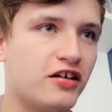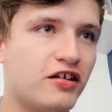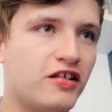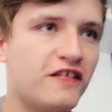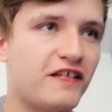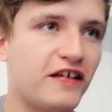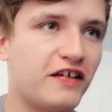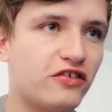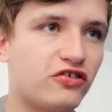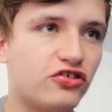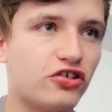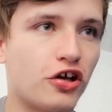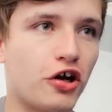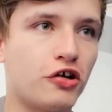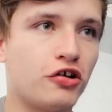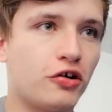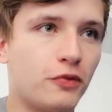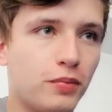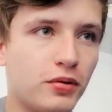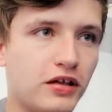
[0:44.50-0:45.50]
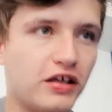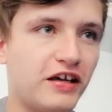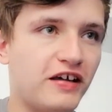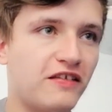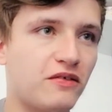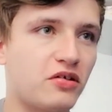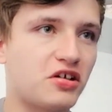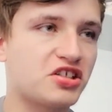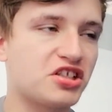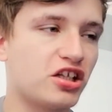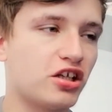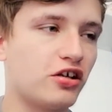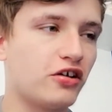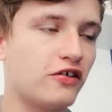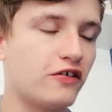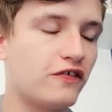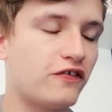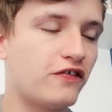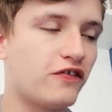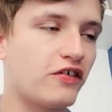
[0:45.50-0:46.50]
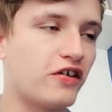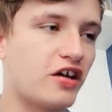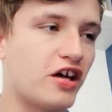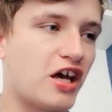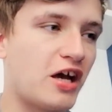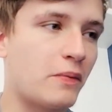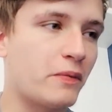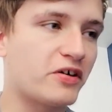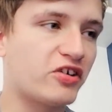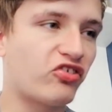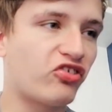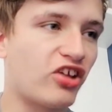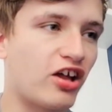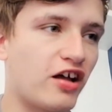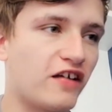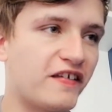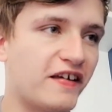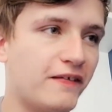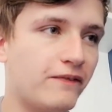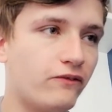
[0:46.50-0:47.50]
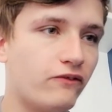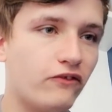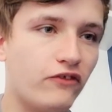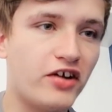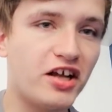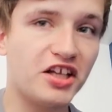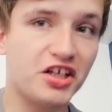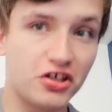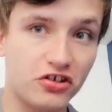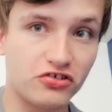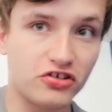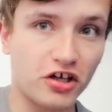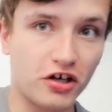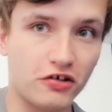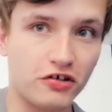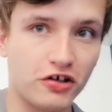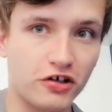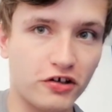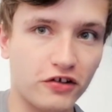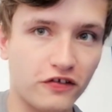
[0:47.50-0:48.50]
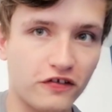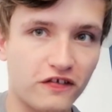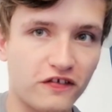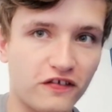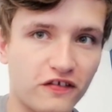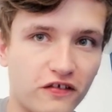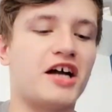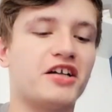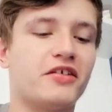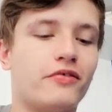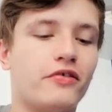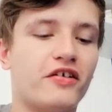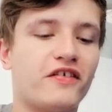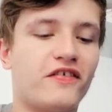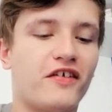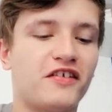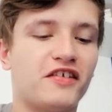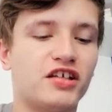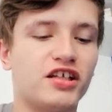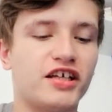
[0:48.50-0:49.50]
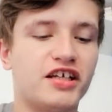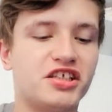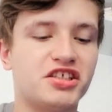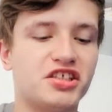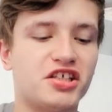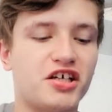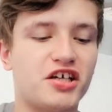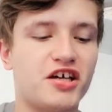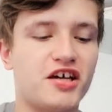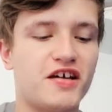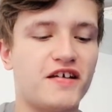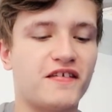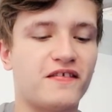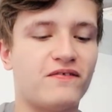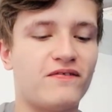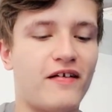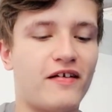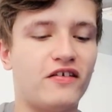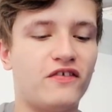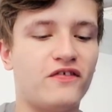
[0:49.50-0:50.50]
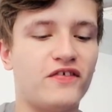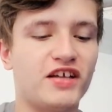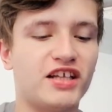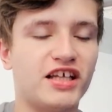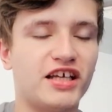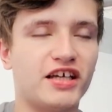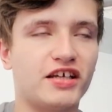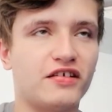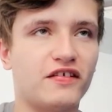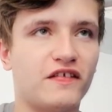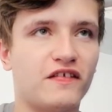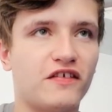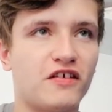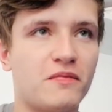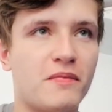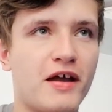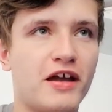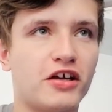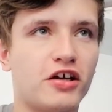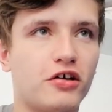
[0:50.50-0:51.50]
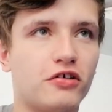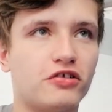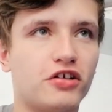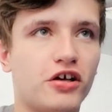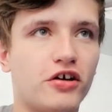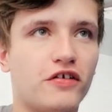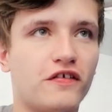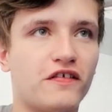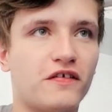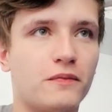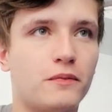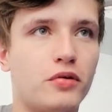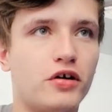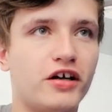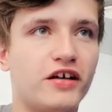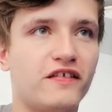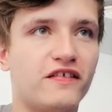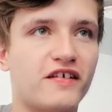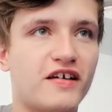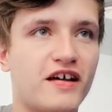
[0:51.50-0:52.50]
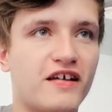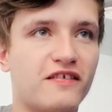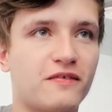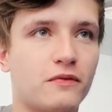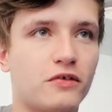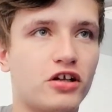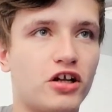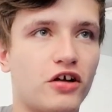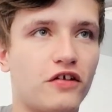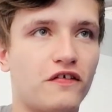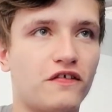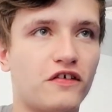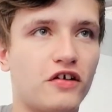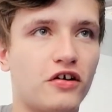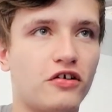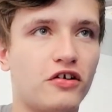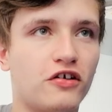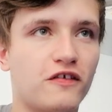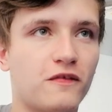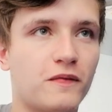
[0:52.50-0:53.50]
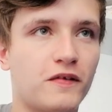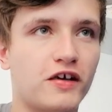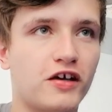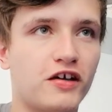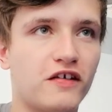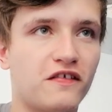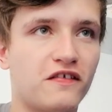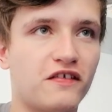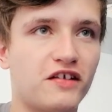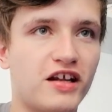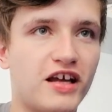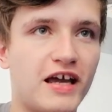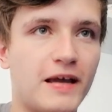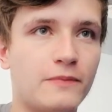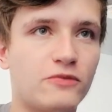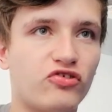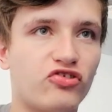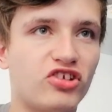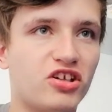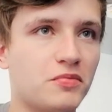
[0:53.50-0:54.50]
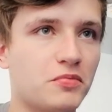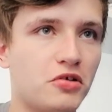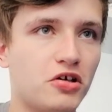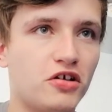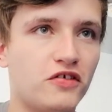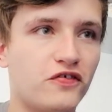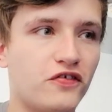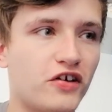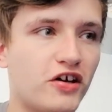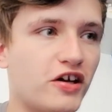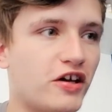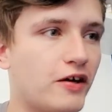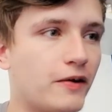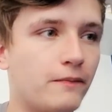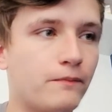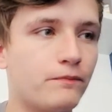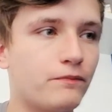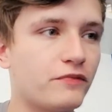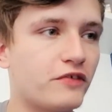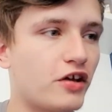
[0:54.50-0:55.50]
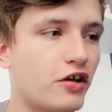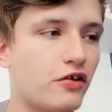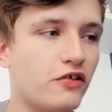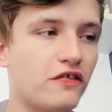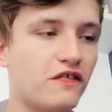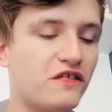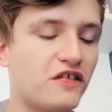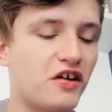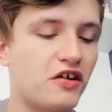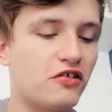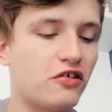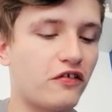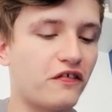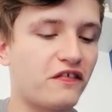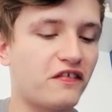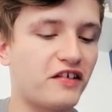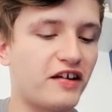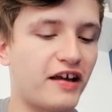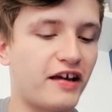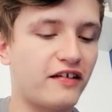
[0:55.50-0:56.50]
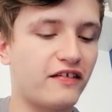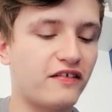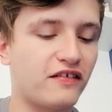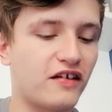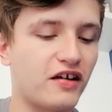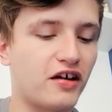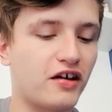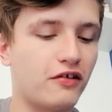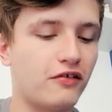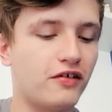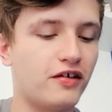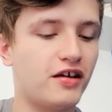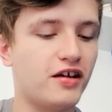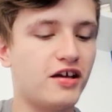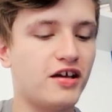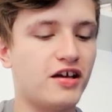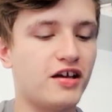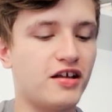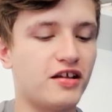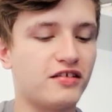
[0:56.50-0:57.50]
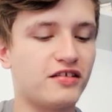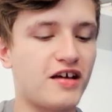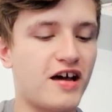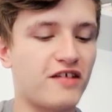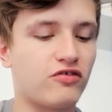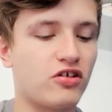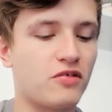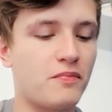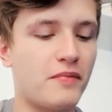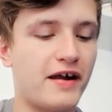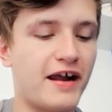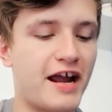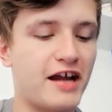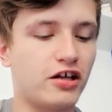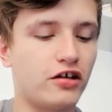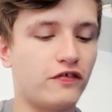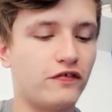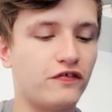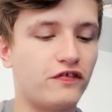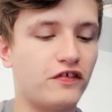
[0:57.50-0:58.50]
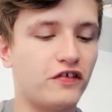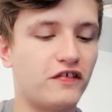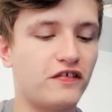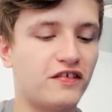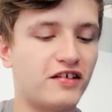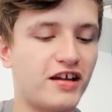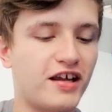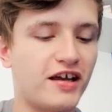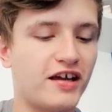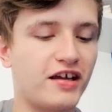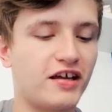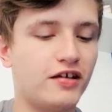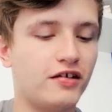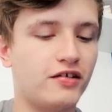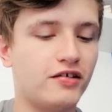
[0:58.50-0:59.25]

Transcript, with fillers: this like donut place which I love, um, which sells like really good donuts. I know they're always very delicious and very filling, so I might go there at some point to get some of those donuts because today I'm just in the mood for those donuts today, so that's where I might head off to today.